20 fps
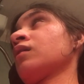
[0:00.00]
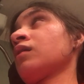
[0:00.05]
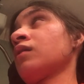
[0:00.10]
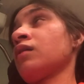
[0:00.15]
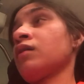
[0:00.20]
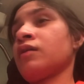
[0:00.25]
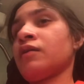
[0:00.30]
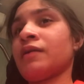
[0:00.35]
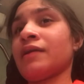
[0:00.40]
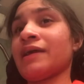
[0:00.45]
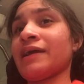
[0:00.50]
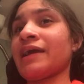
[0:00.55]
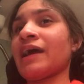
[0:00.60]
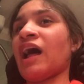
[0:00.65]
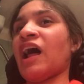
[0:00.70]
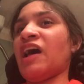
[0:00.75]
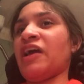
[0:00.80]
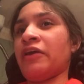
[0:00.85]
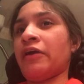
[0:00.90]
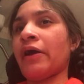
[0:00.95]

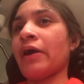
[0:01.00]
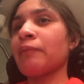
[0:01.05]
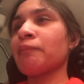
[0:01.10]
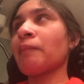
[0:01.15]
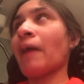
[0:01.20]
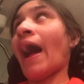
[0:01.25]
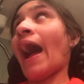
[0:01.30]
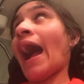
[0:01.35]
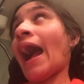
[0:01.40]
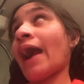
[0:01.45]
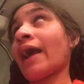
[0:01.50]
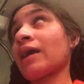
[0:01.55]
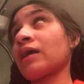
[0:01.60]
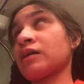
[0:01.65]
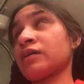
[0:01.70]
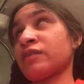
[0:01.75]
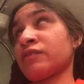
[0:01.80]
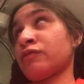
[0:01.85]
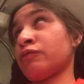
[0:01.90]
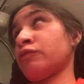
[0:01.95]
Neha, your back
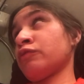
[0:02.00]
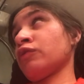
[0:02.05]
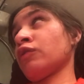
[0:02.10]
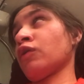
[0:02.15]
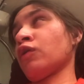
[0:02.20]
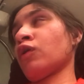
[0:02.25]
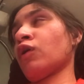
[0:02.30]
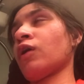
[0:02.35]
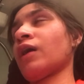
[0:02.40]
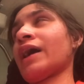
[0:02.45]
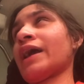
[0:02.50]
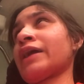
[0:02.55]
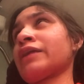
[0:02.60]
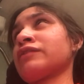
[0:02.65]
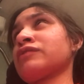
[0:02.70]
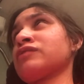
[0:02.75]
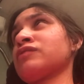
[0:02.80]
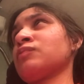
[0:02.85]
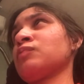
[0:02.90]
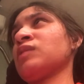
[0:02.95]
is going
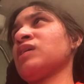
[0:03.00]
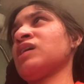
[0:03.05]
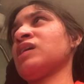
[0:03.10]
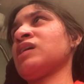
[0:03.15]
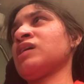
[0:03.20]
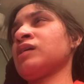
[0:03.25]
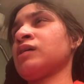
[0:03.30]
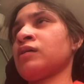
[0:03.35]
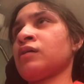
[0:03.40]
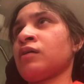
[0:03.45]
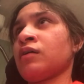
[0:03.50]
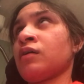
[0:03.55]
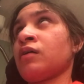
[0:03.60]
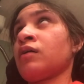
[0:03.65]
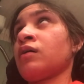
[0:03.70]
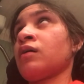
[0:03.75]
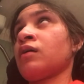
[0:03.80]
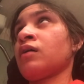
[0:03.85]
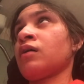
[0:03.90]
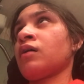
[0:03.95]
to be,
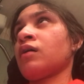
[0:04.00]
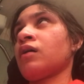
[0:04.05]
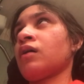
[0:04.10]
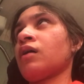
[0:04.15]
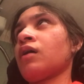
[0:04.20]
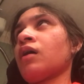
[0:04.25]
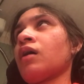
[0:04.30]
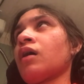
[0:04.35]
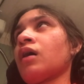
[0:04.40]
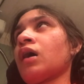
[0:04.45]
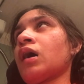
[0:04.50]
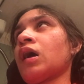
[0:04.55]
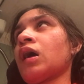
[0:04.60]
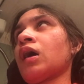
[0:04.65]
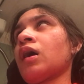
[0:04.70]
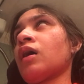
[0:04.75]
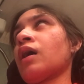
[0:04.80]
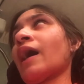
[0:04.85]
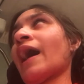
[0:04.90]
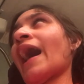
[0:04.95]

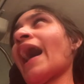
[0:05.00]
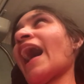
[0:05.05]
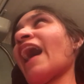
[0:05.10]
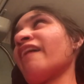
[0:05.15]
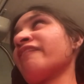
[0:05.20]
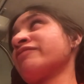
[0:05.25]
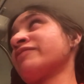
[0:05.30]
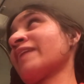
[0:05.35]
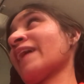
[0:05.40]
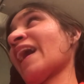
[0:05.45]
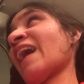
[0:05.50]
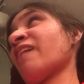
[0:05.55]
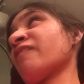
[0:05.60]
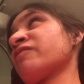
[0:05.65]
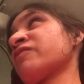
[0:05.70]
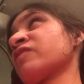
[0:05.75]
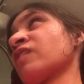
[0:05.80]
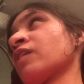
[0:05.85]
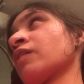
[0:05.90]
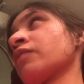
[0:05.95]
have to
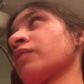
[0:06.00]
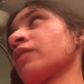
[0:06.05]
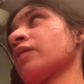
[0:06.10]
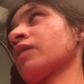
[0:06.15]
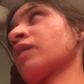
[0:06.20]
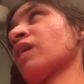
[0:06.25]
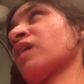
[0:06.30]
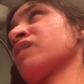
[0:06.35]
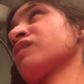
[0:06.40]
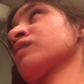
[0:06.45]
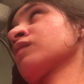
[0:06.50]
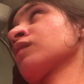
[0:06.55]
have surgery, because